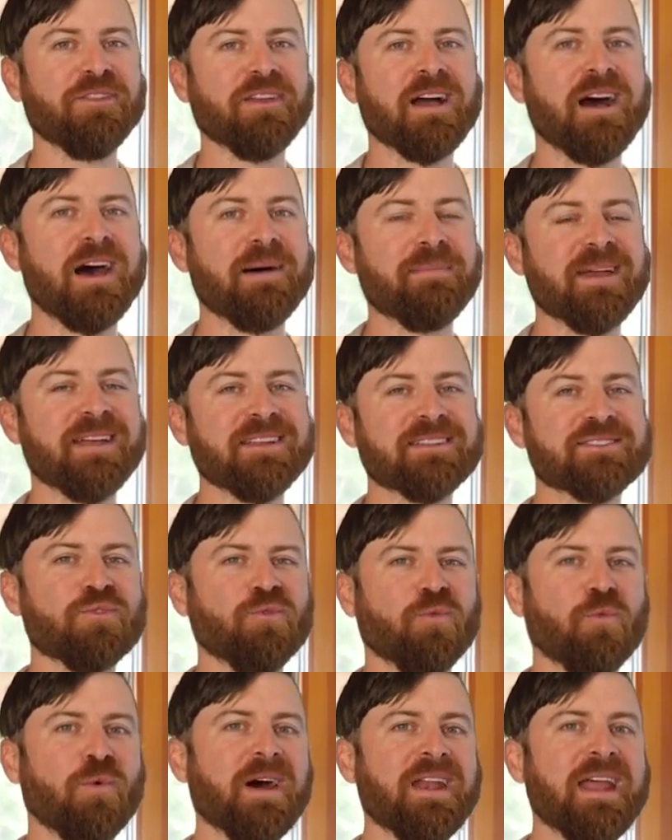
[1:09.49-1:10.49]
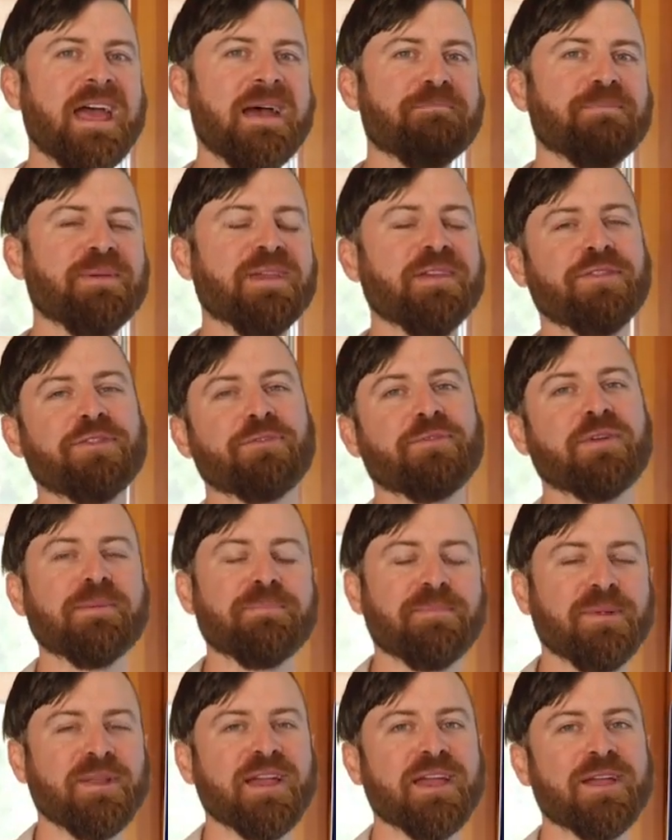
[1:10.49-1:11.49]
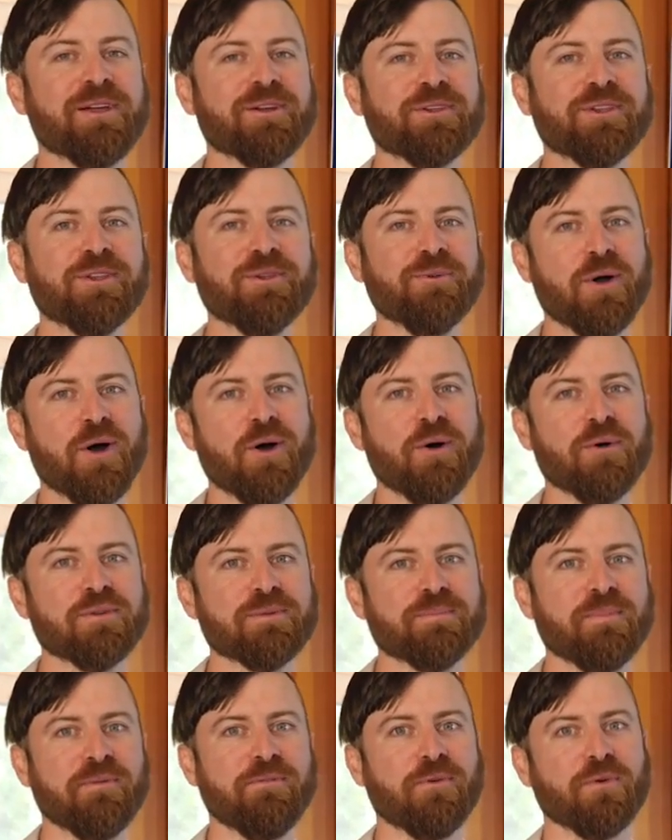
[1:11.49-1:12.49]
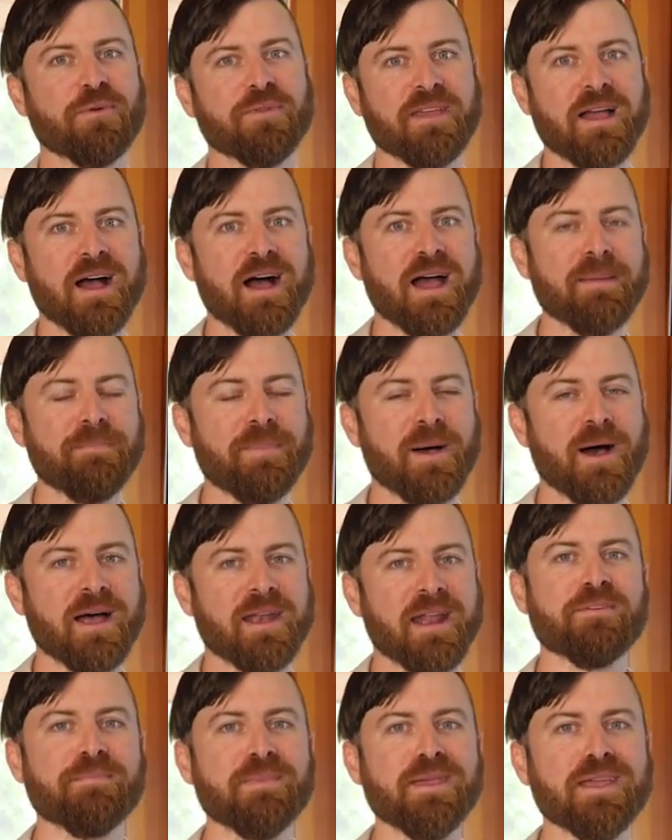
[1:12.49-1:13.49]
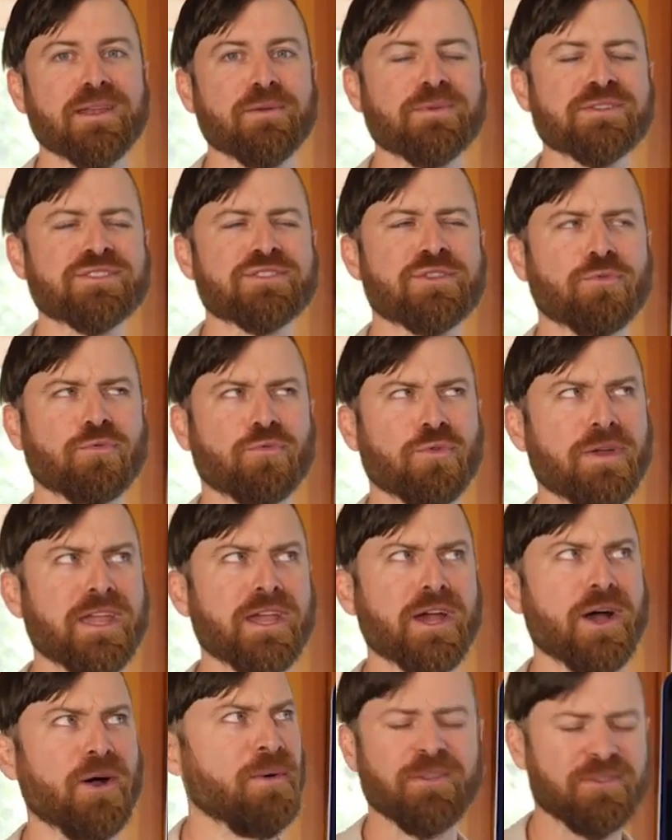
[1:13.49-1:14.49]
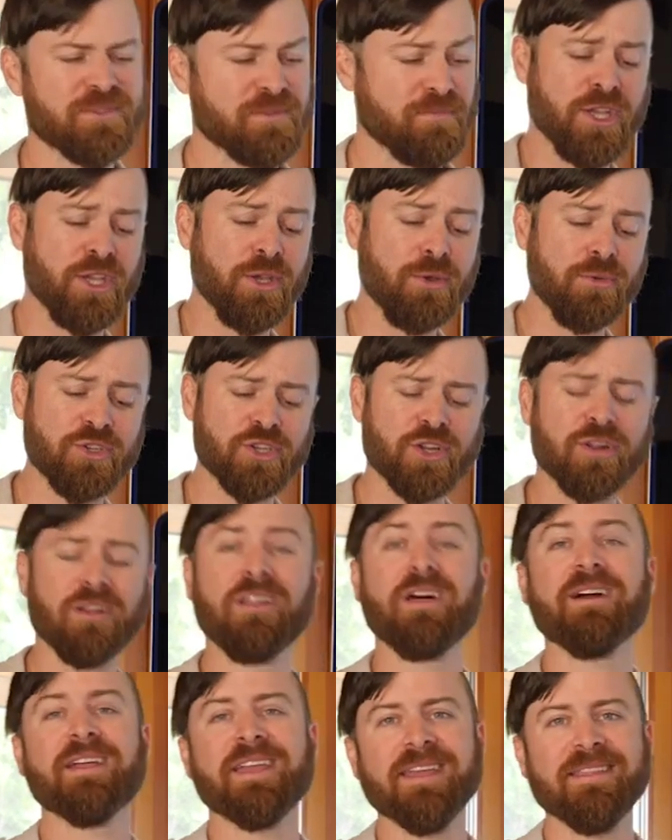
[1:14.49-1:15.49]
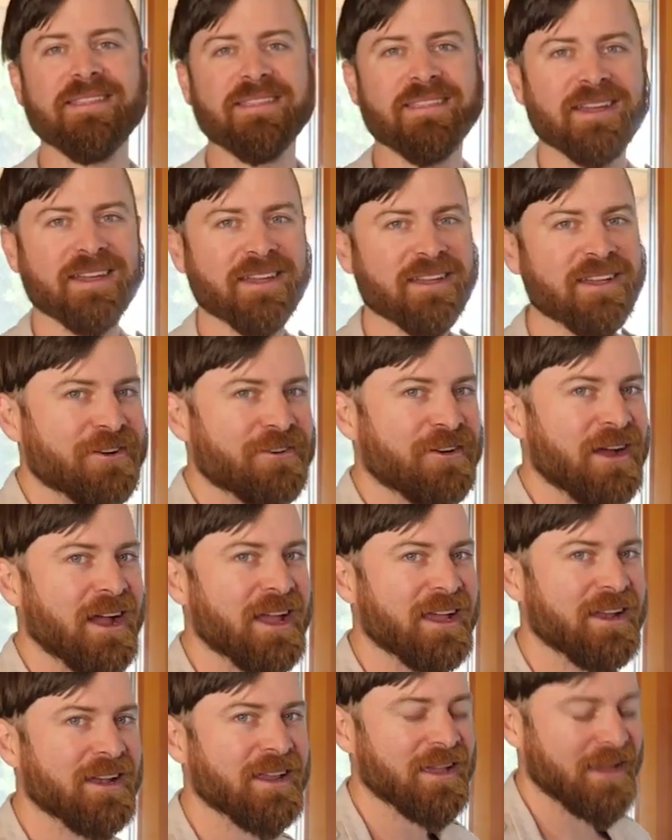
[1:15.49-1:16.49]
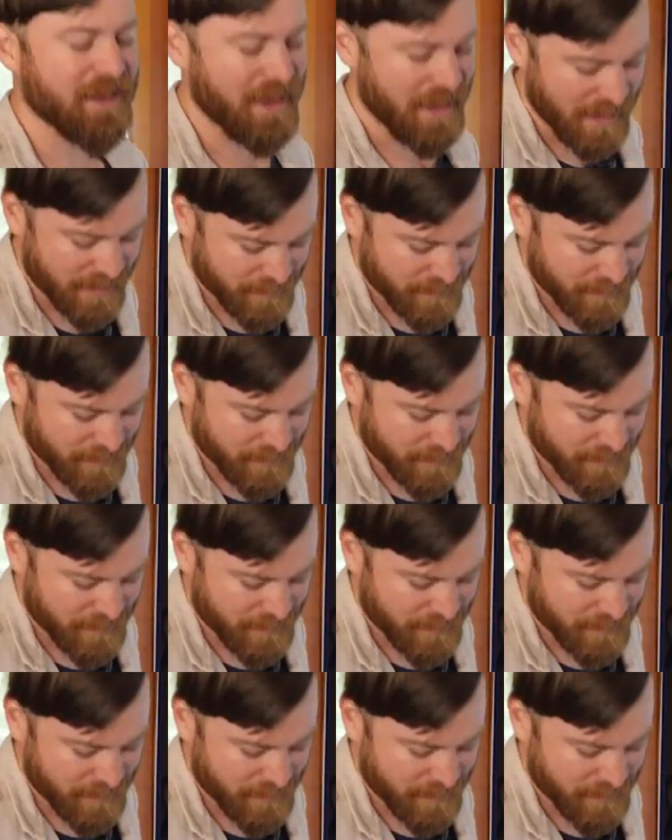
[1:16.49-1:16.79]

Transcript: in the comments what MP3 player you owned before the iPod. For me, it was the Rio. It was a huge clunky thing, right? I